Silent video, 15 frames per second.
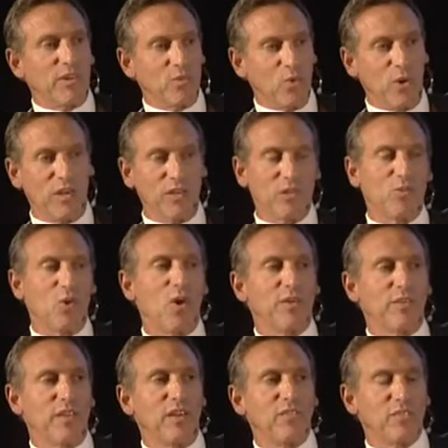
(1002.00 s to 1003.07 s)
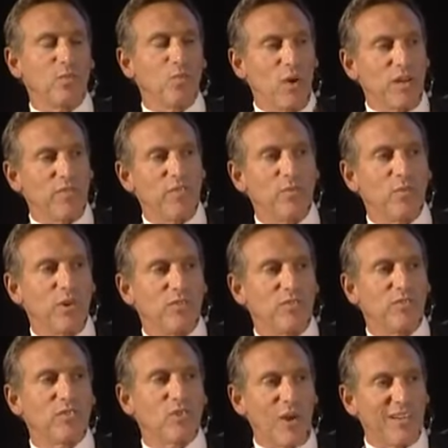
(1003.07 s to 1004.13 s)
rewarding the wrong things, and one of them
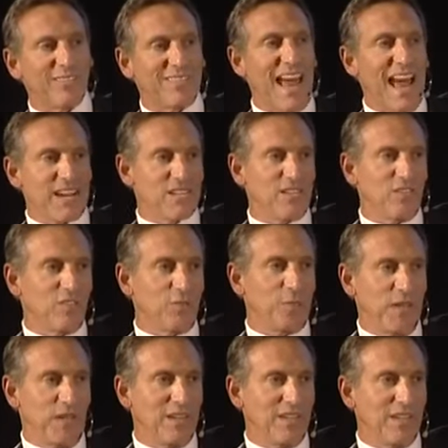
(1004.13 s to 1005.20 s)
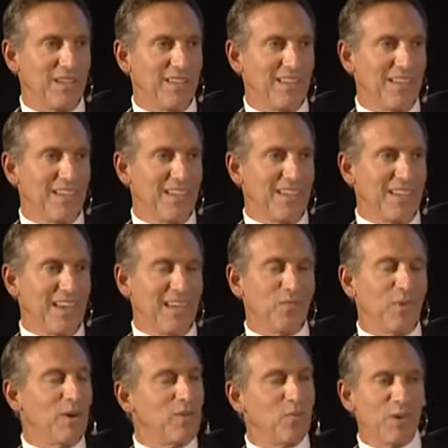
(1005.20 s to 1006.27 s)
was transaction speed.
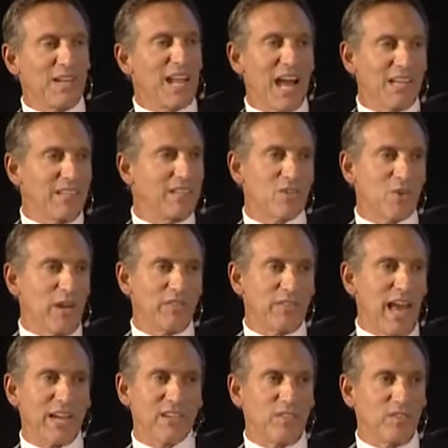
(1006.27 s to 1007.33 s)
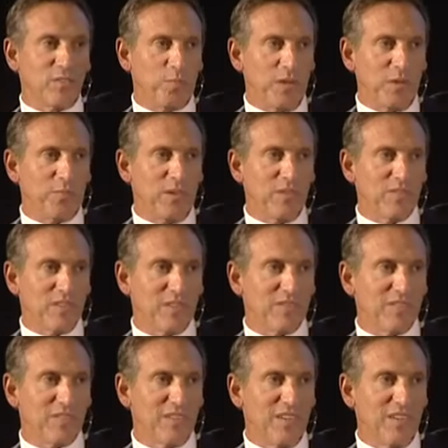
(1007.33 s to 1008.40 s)
And we're not in the transaction speed
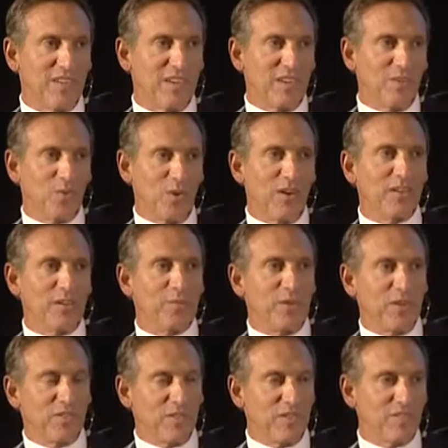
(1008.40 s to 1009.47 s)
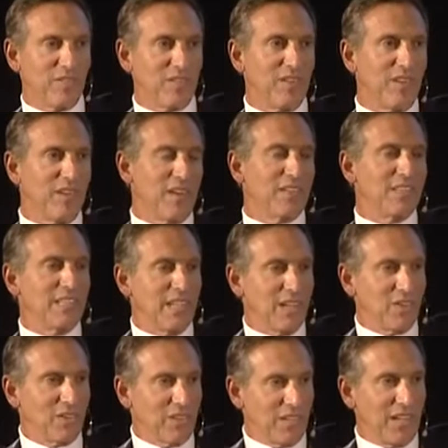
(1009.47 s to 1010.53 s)
business. We're in the business,
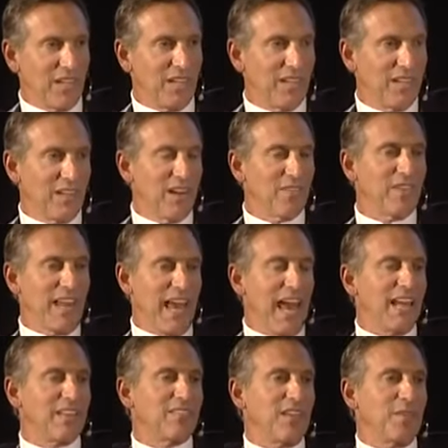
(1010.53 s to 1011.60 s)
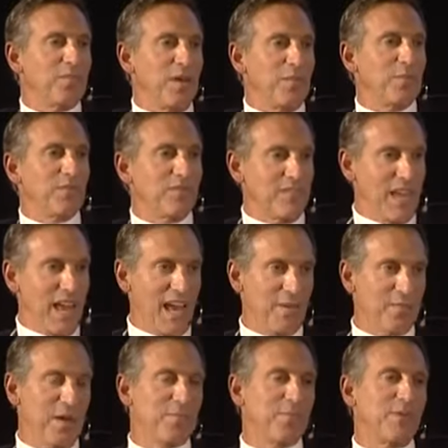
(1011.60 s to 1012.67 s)
literally, of enhancing people's
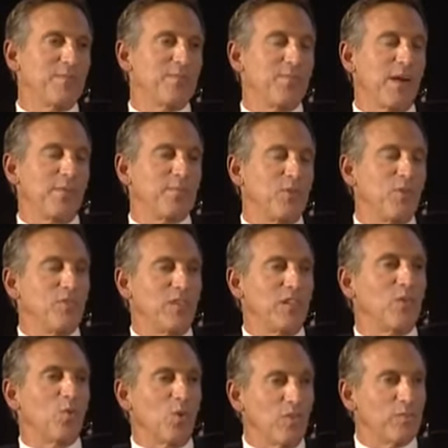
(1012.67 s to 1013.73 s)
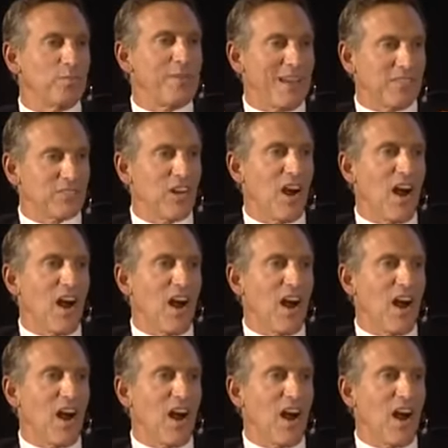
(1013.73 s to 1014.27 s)
day by producing the world's best